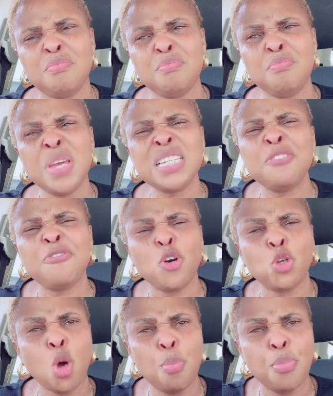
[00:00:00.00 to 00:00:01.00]
Make she
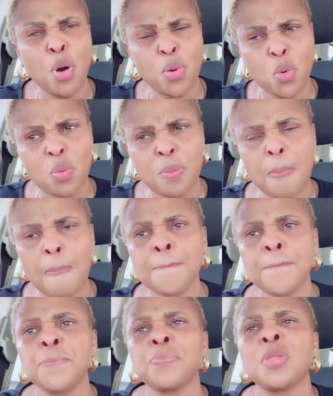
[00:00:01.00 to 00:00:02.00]
for not borrow.
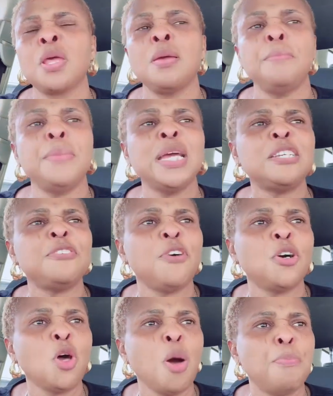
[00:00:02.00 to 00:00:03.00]
Make she
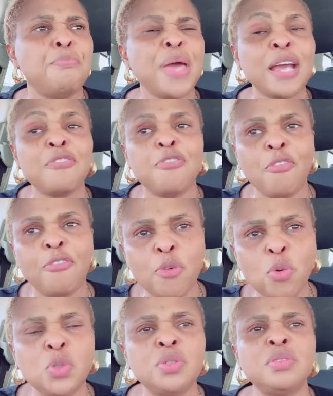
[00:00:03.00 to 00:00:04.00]
for not beg for
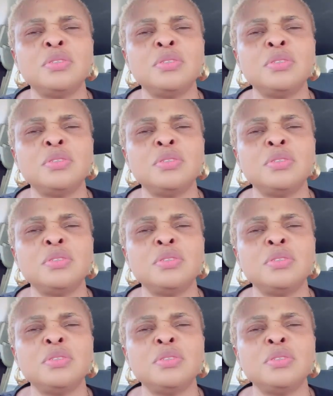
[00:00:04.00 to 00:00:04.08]
food.